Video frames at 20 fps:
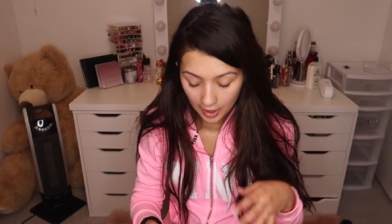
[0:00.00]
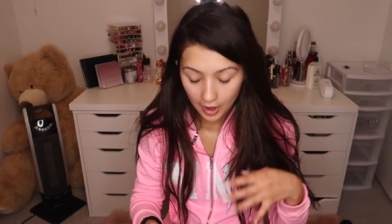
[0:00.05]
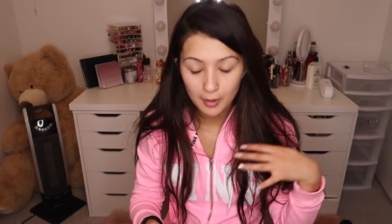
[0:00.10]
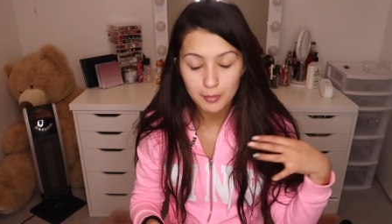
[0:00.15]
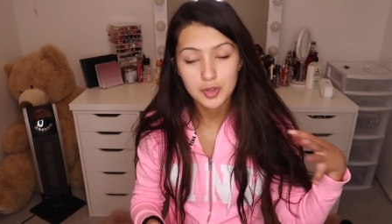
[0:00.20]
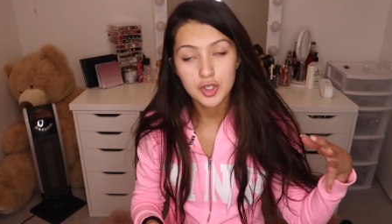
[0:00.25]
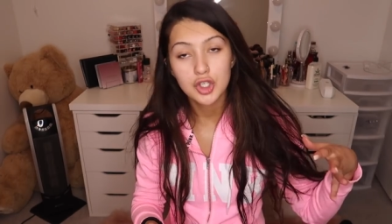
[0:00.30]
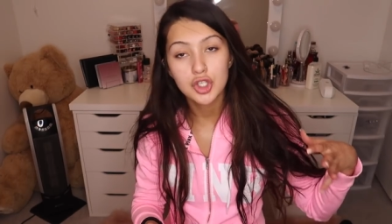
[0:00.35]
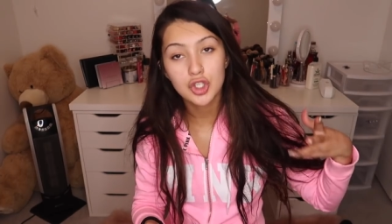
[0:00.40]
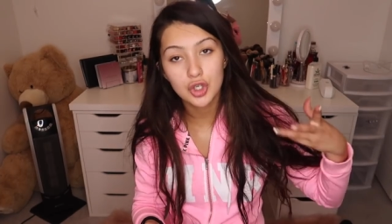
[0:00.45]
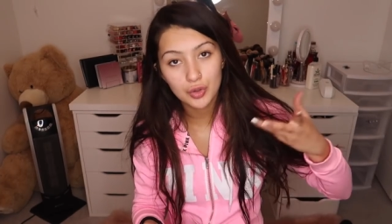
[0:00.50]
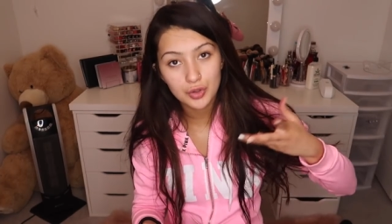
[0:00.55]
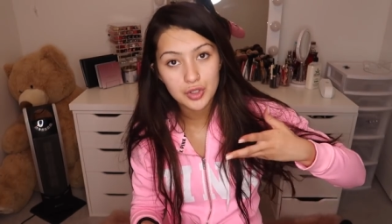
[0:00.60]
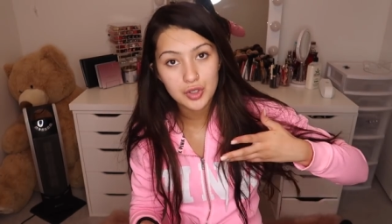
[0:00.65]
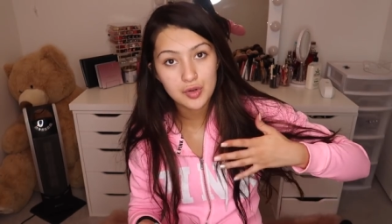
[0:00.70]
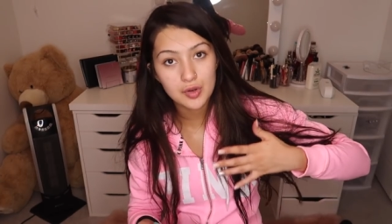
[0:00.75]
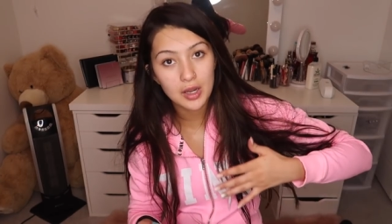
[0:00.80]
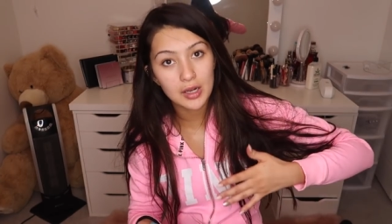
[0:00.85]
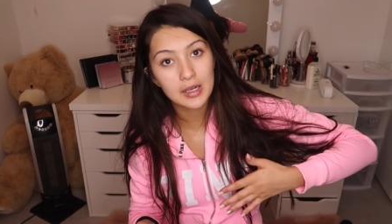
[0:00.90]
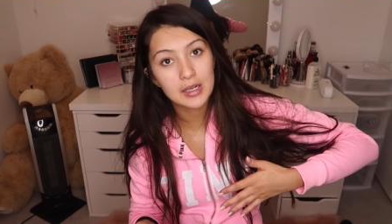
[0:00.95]
I'm just showing
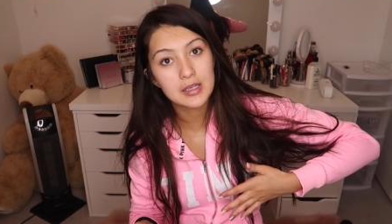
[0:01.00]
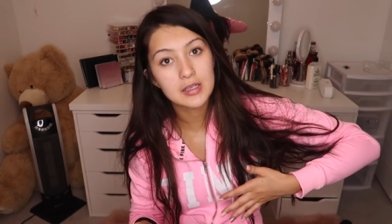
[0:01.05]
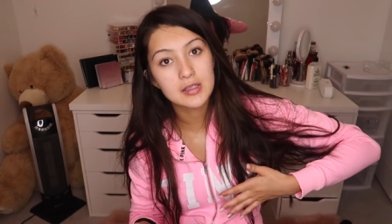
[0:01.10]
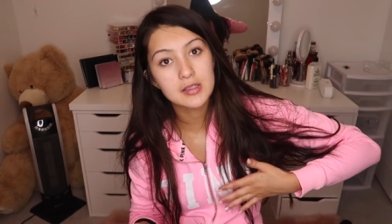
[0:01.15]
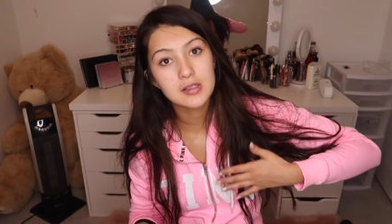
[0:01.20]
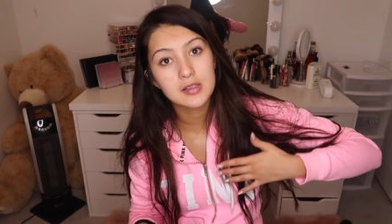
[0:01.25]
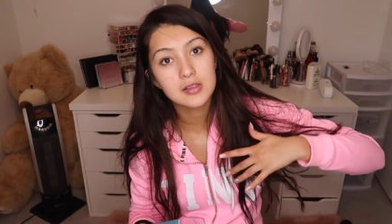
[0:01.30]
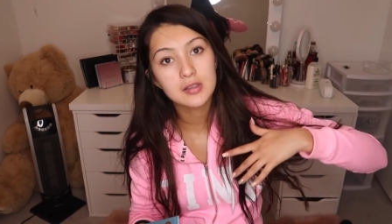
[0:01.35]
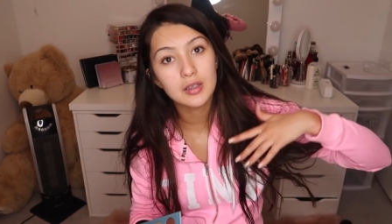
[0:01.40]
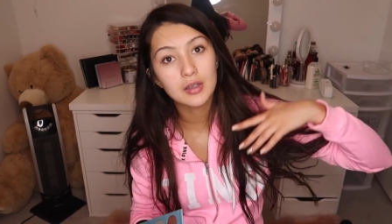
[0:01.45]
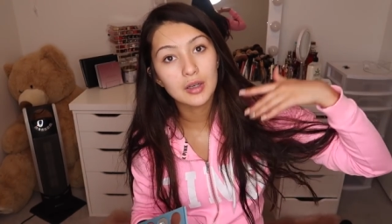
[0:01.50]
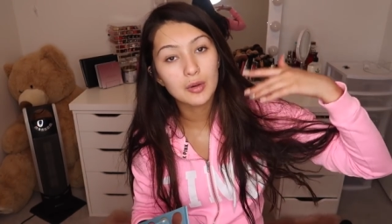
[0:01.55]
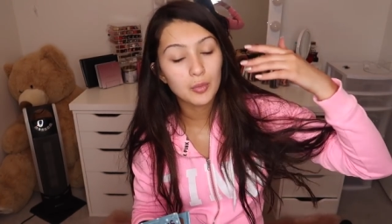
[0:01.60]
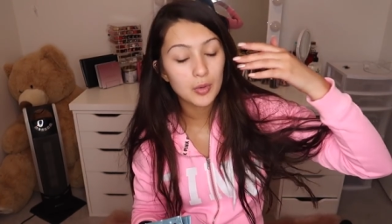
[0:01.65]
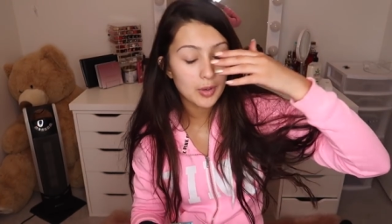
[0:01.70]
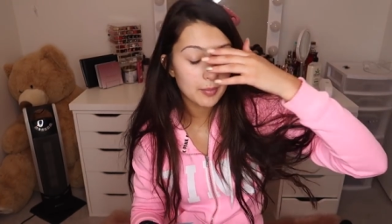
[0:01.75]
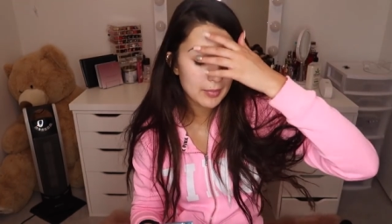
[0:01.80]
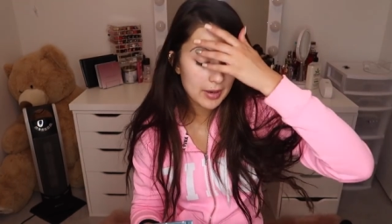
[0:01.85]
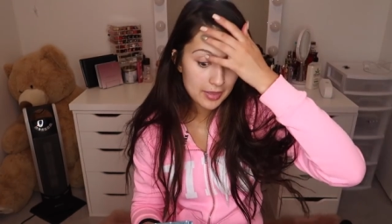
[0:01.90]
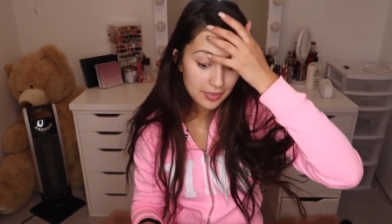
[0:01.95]
you guys
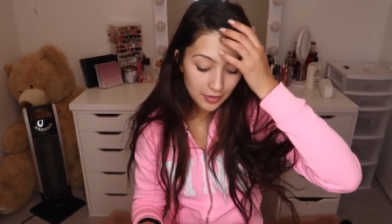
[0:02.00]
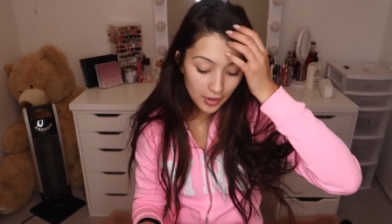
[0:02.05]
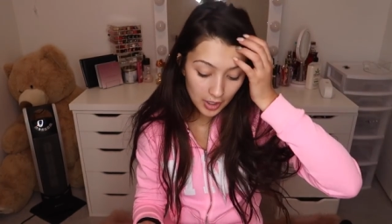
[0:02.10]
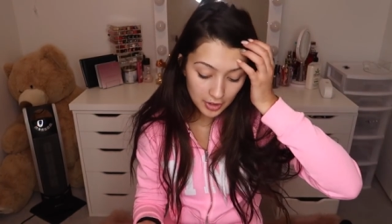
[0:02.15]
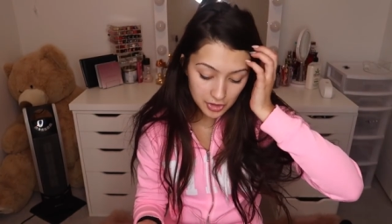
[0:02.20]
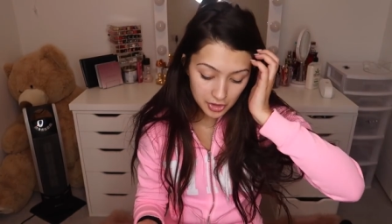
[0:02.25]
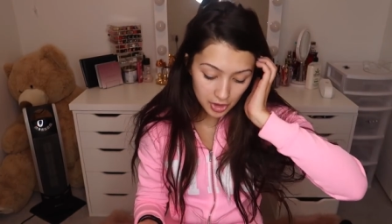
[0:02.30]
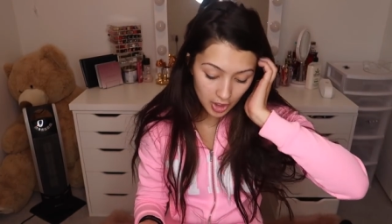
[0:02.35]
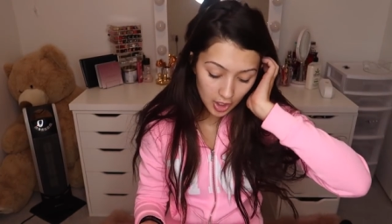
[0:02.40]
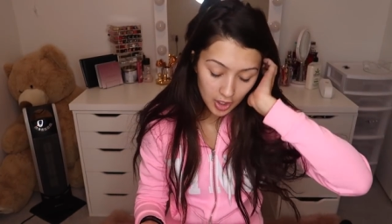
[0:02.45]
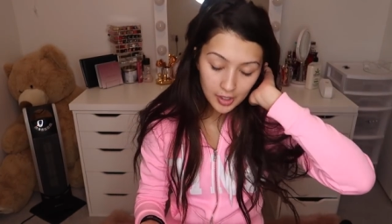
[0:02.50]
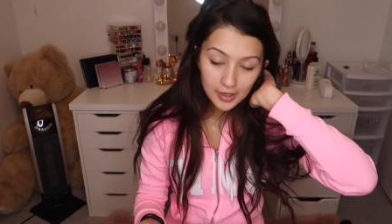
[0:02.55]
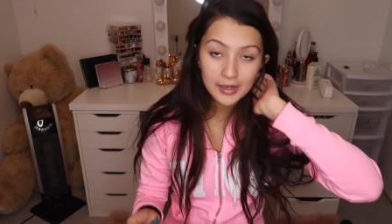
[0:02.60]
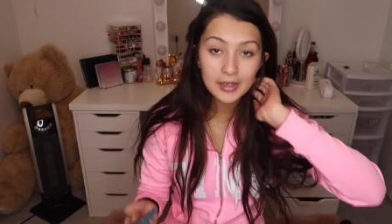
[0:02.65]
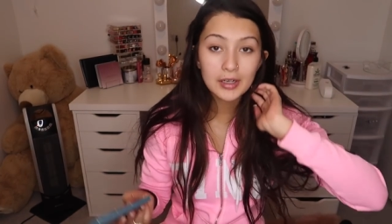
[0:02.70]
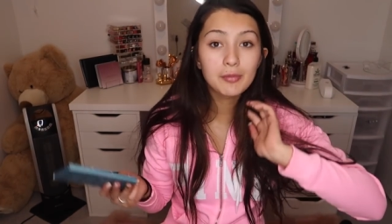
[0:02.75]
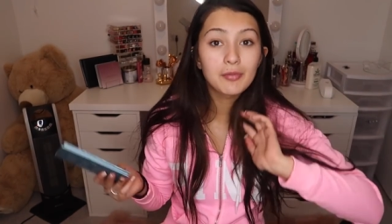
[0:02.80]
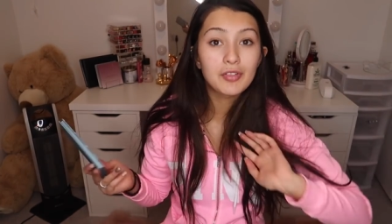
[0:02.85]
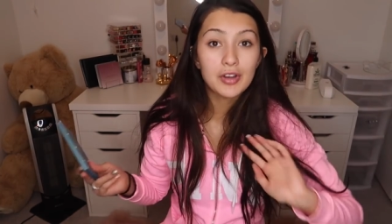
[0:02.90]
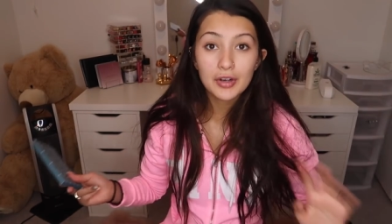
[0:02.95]
what my thoughts are
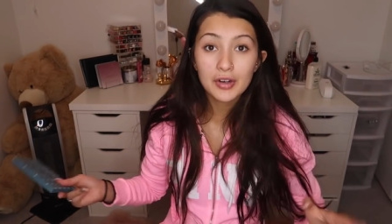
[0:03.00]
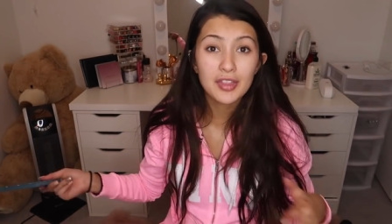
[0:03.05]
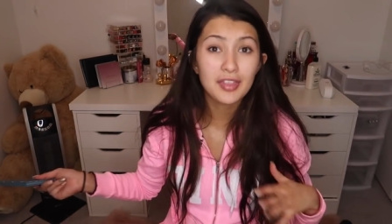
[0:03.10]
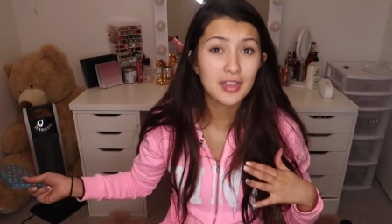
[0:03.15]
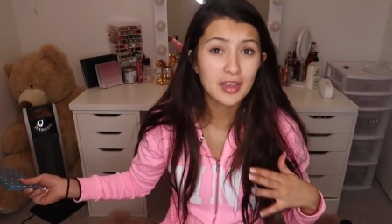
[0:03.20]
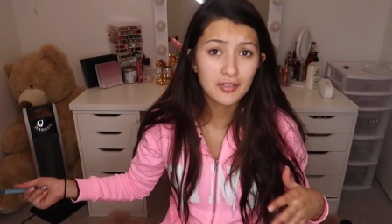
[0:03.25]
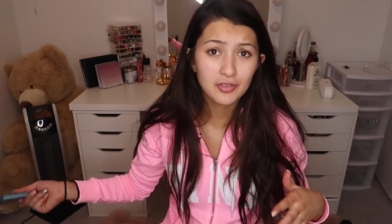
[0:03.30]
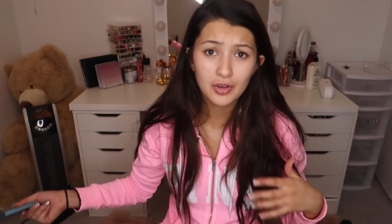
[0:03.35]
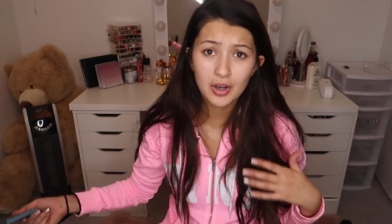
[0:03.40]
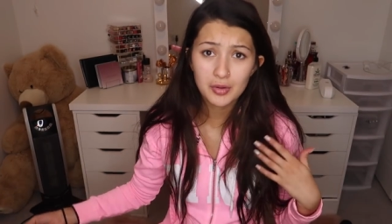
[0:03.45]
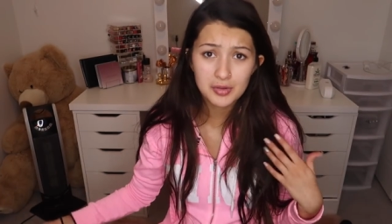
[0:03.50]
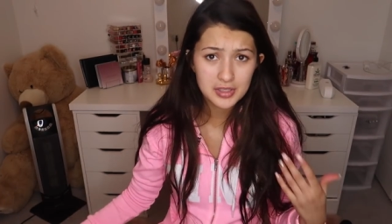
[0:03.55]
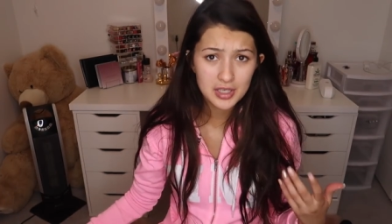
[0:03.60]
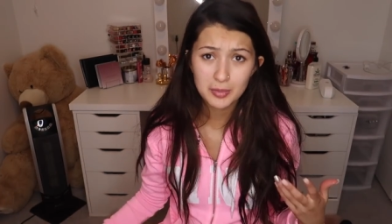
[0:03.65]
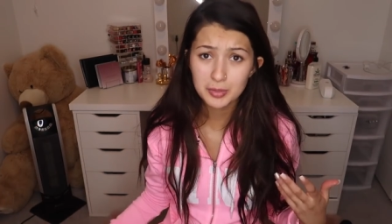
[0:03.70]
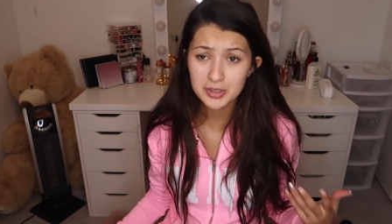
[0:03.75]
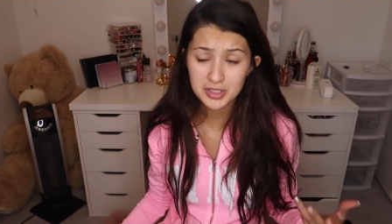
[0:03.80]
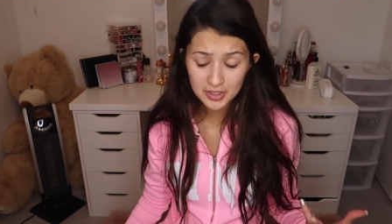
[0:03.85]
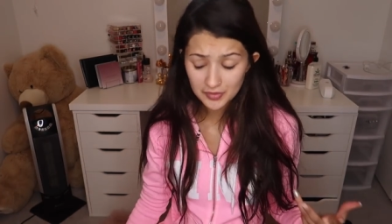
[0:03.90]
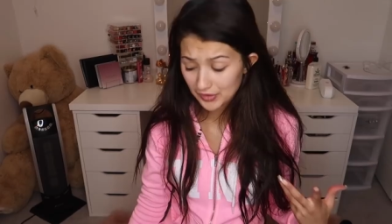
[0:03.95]
and I'm very thankful I was
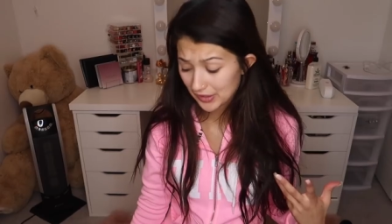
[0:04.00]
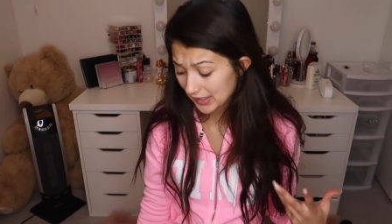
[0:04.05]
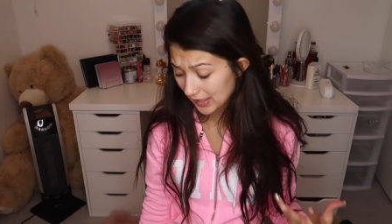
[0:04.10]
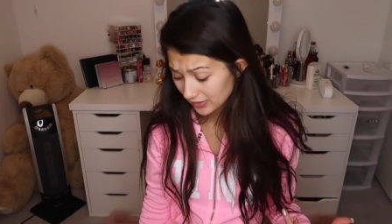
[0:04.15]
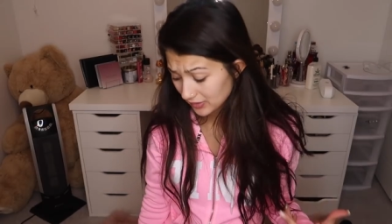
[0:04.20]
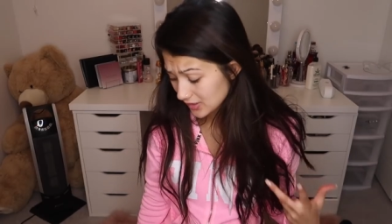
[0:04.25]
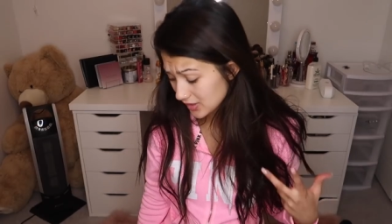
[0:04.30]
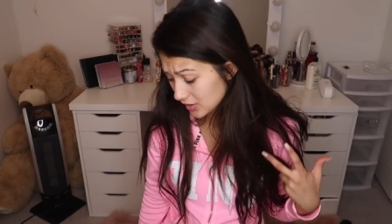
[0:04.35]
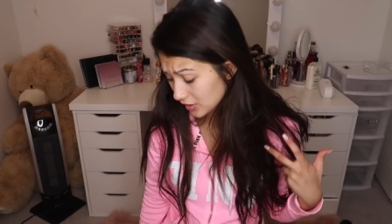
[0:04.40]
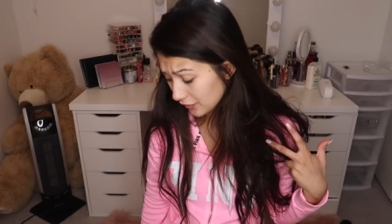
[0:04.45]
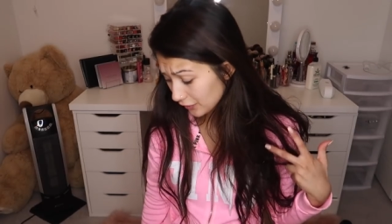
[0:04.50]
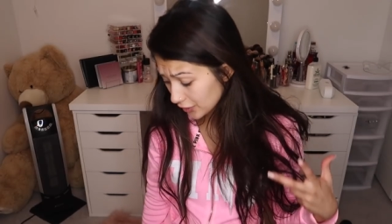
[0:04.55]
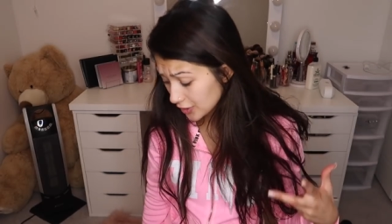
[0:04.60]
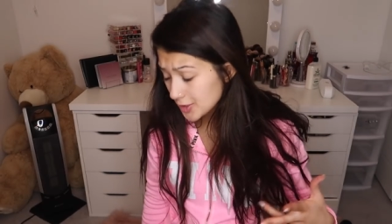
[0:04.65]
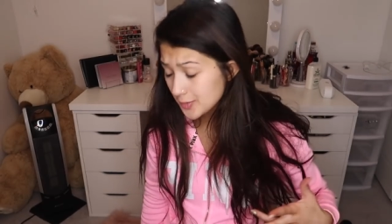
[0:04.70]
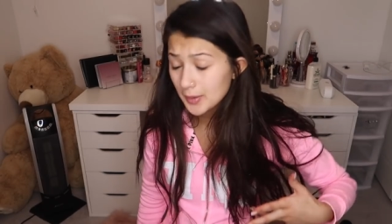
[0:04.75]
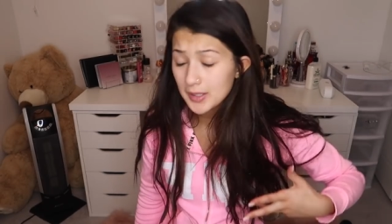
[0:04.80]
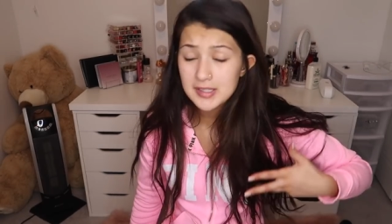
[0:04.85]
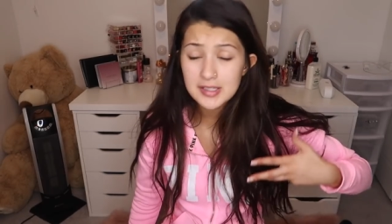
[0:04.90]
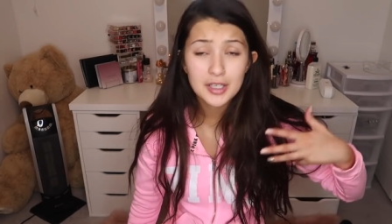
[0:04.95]
able to even get this in the
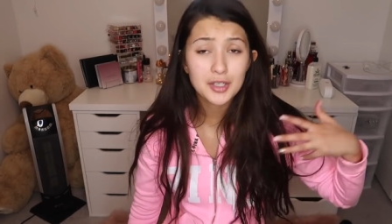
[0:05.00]
first place.